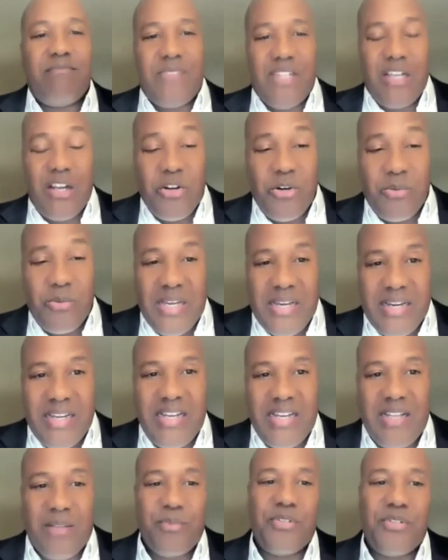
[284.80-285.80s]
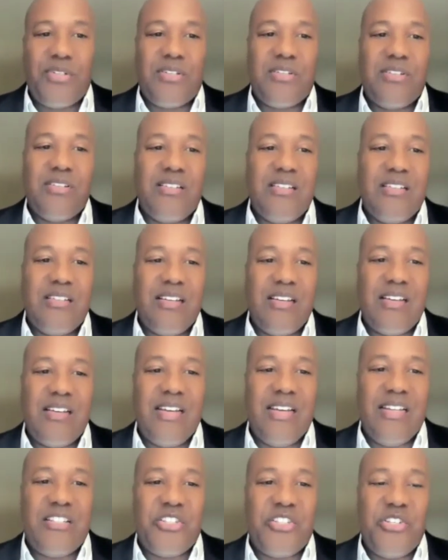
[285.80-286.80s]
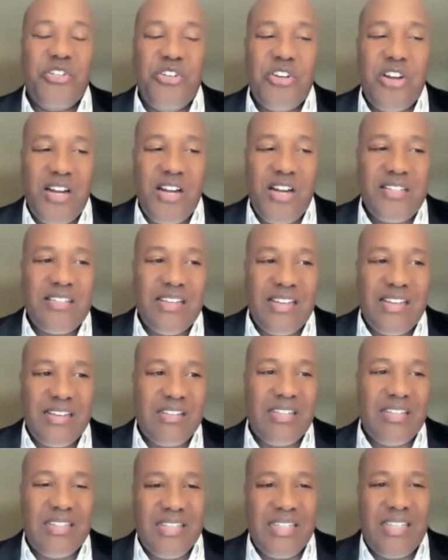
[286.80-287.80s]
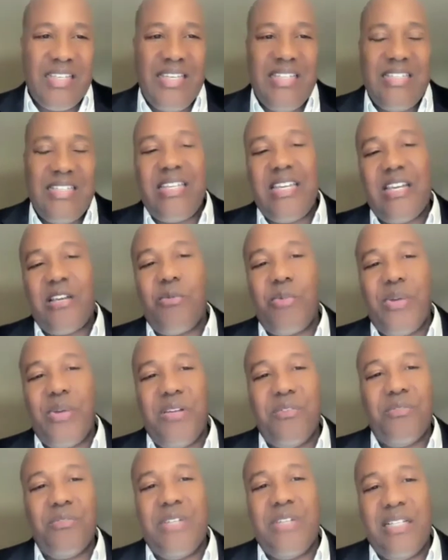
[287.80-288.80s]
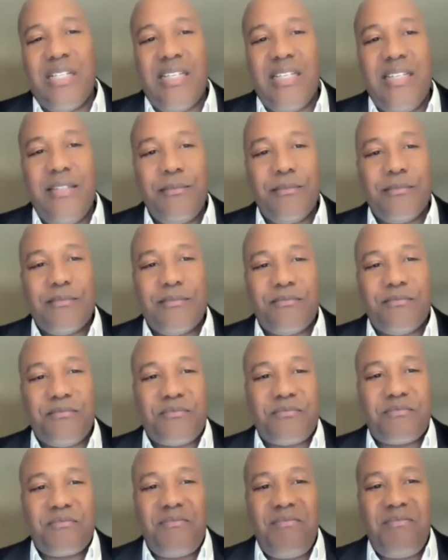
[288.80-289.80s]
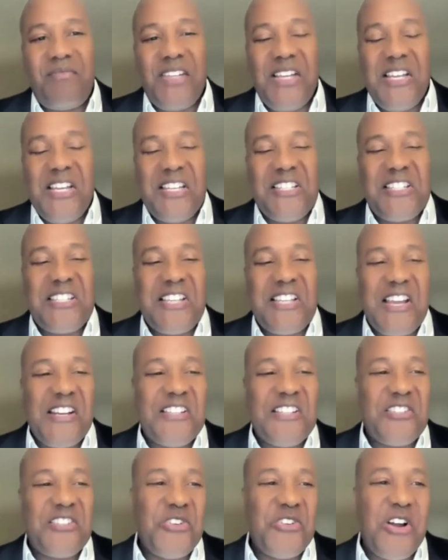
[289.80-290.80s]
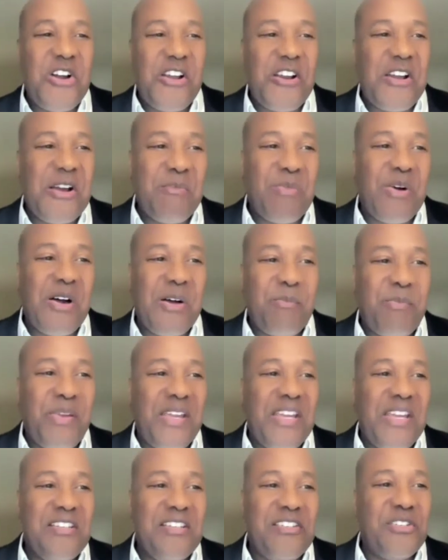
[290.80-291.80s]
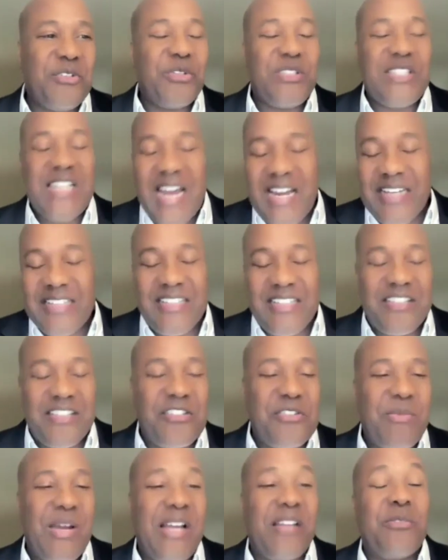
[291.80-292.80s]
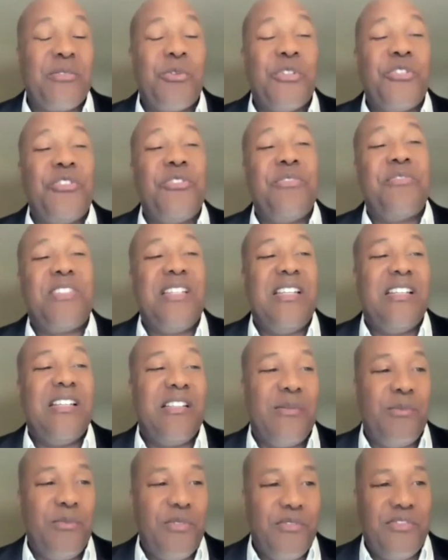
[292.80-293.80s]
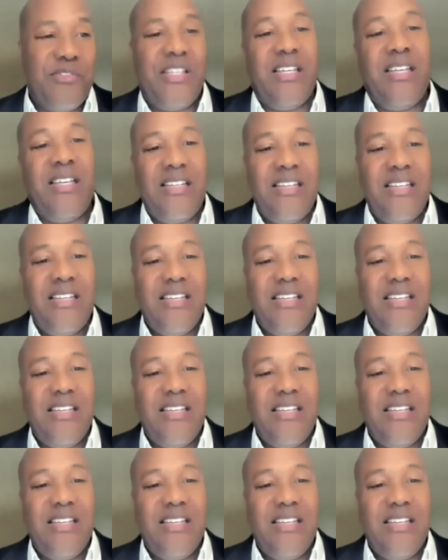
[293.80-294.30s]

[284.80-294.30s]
I hope that helps. It's not the key takeaway really is that it's not about paying zero taxes, no matter what you've seen in a movie.